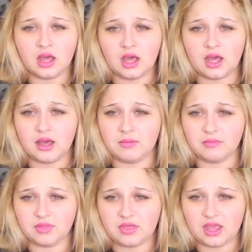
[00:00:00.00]

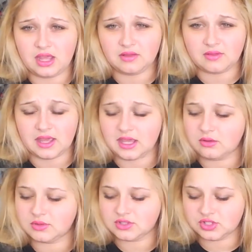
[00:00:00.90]
thing. Like
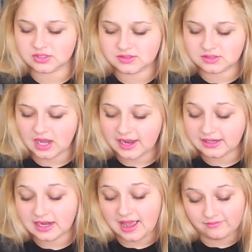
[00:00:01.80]
it was just, I
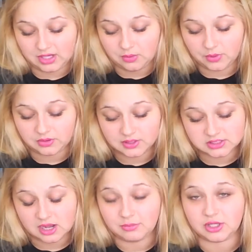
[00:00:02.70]
didn't have any oil on
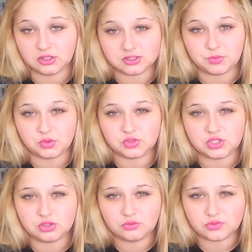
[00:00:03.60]
top like you're supposed
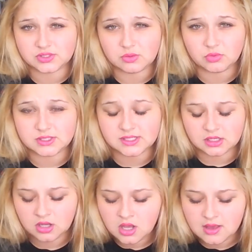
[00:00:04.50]
to for some reason.